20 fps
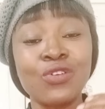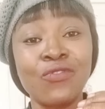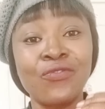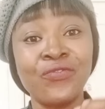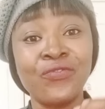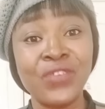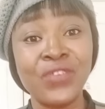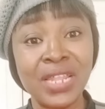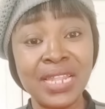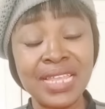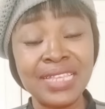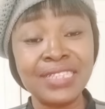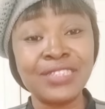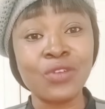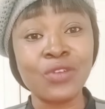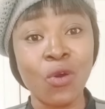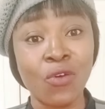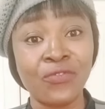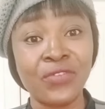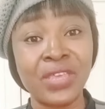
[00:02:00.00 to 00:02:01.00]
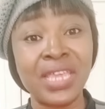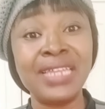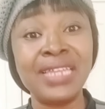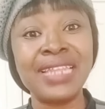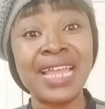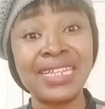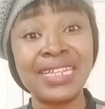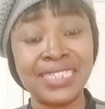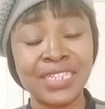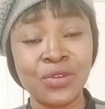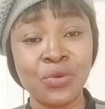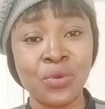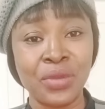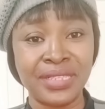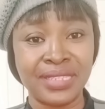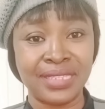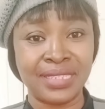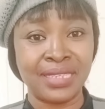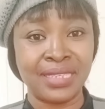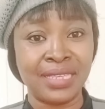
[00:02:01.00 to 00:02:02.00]
of feelings of
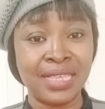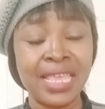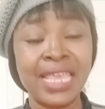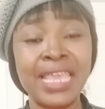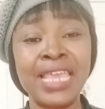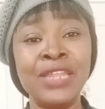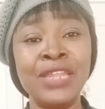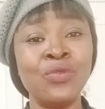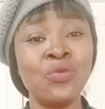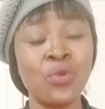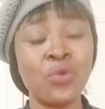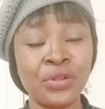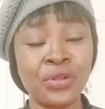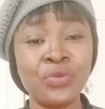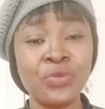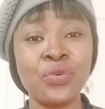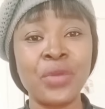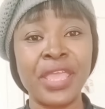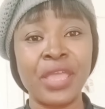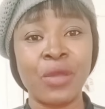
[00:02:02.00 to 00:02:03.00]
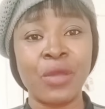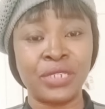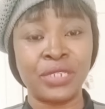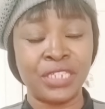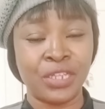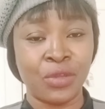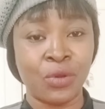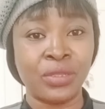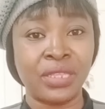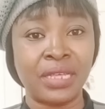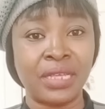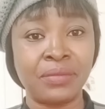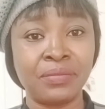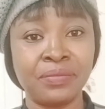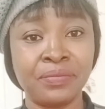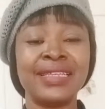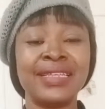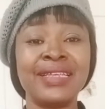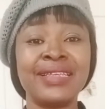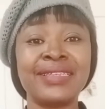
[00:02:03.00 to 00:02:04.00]
inadequacy in one way or the other.
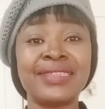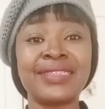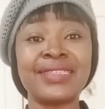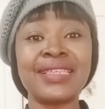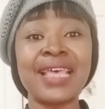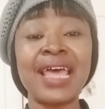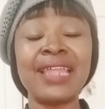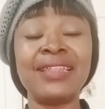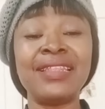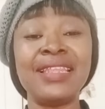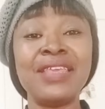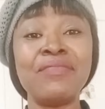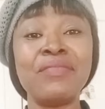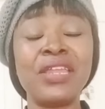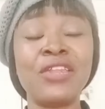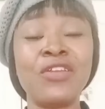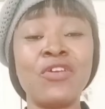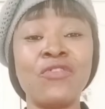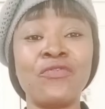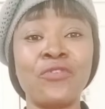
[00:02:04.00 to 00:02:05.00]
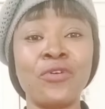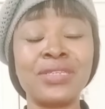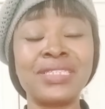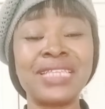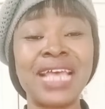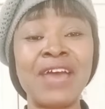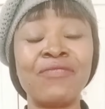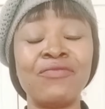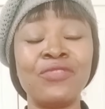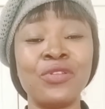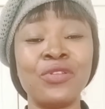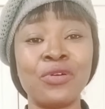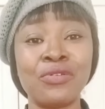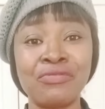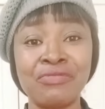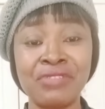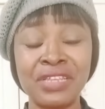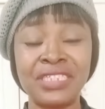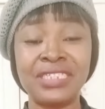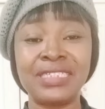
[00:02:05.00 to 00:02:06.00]
Sadly, many of us have
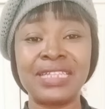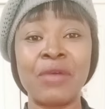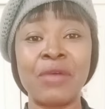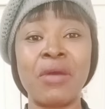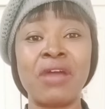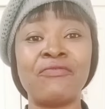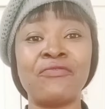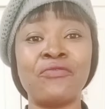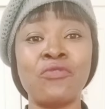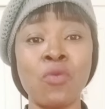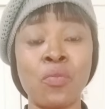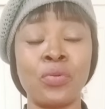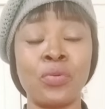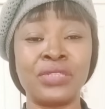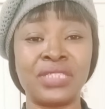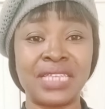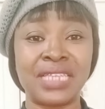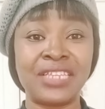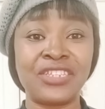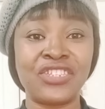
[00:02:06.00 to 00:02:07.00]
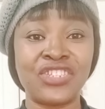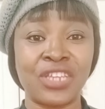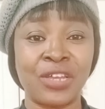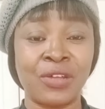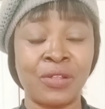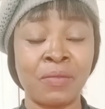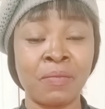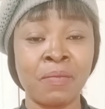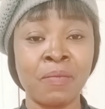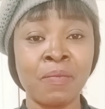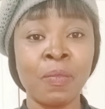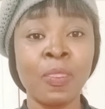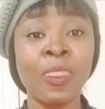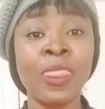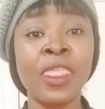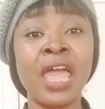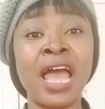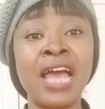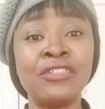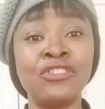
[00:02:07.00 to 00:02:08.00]
not reached our full potential
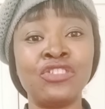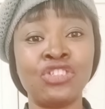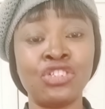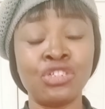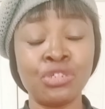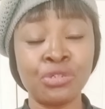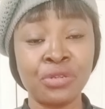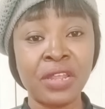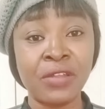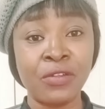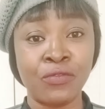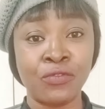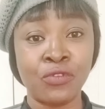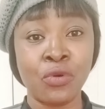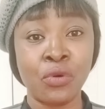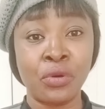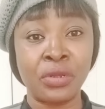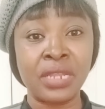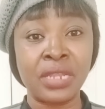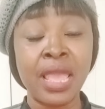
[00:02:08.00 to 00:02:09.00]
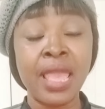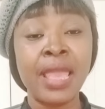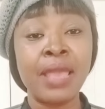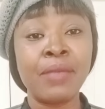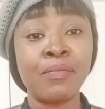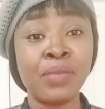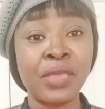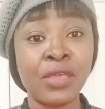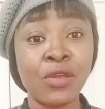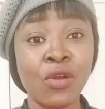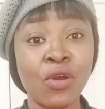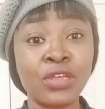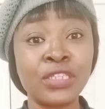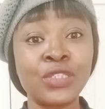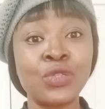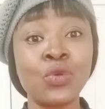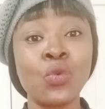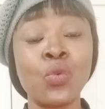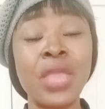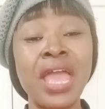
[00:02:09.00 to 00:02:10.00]
as children of God
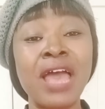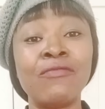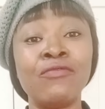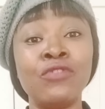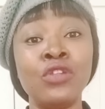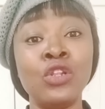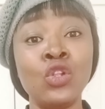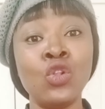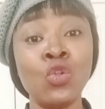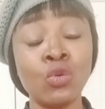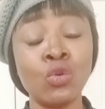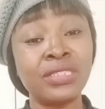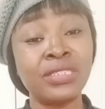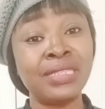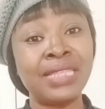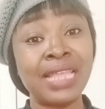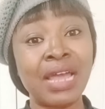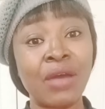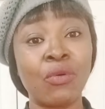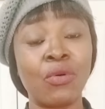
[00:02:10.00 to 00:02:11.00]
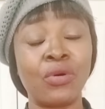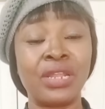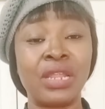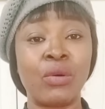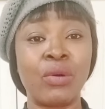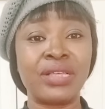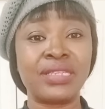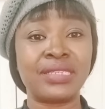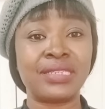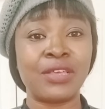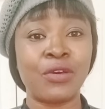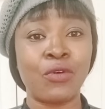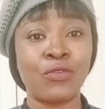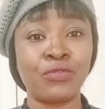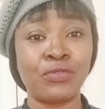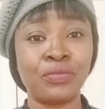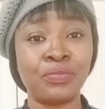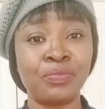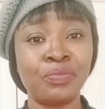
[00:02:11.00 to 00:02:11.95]
because we have looked down on ourselves.